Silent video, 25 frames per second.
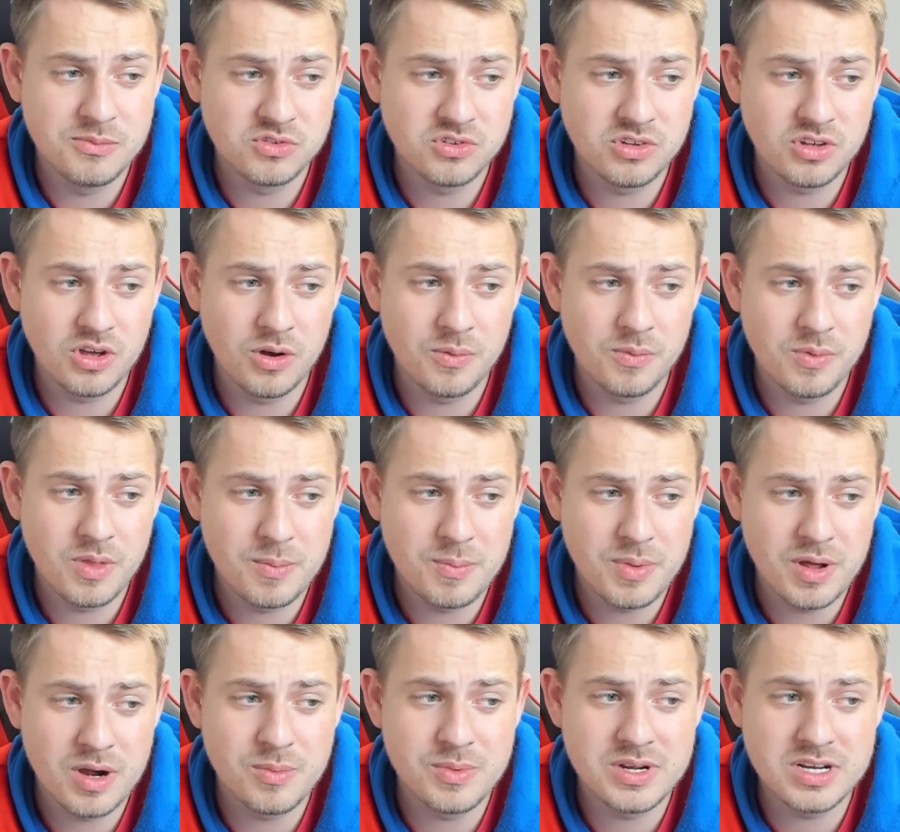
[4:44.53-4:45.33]
So they
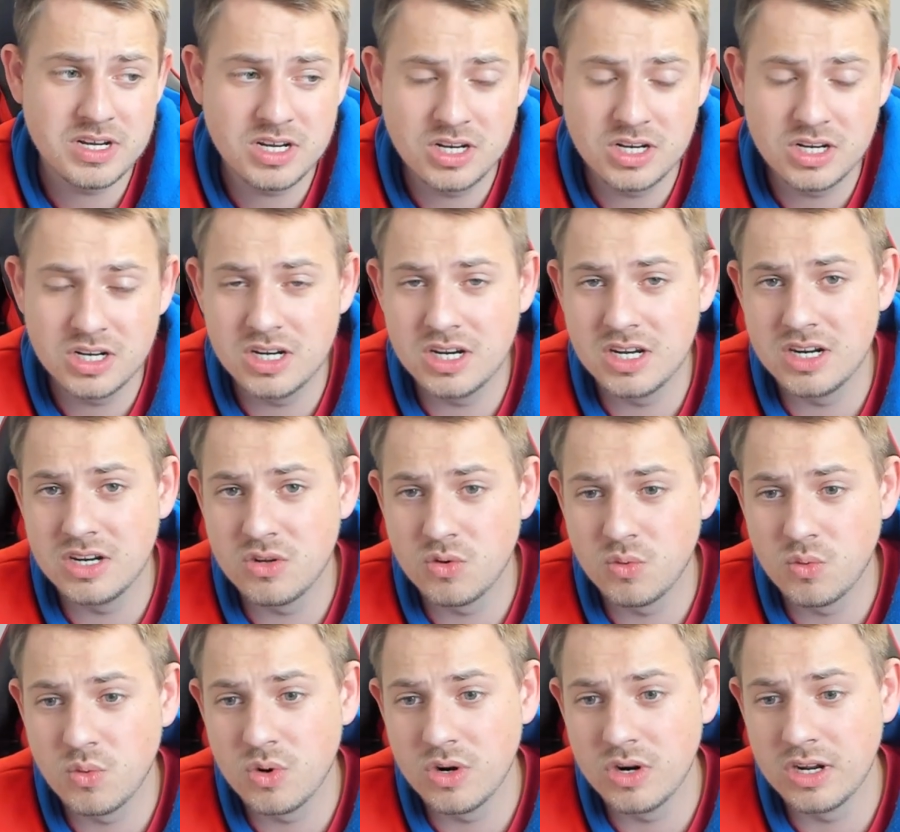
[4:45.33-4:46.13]
better be good
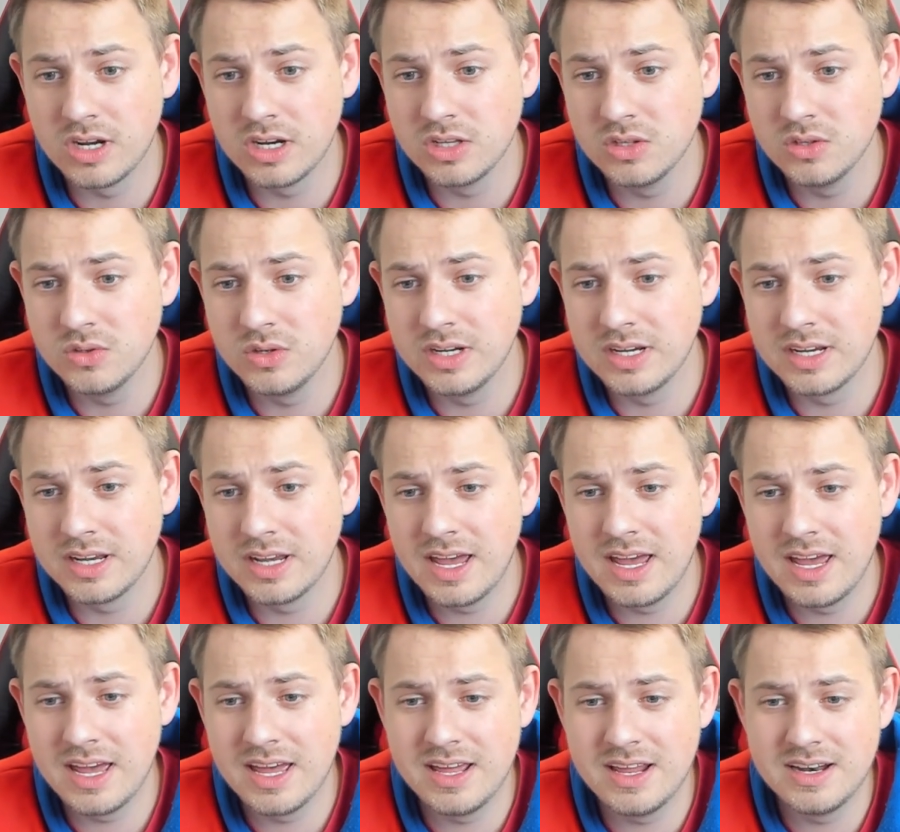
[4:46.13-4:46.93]
to warrant including.
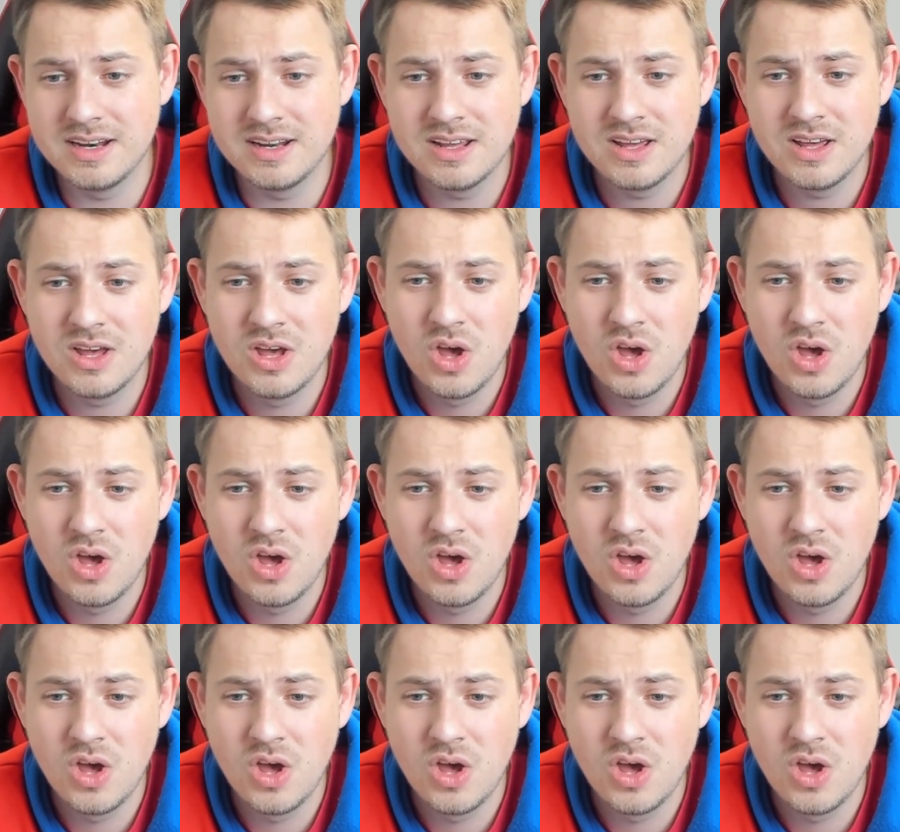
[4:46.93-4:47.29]
And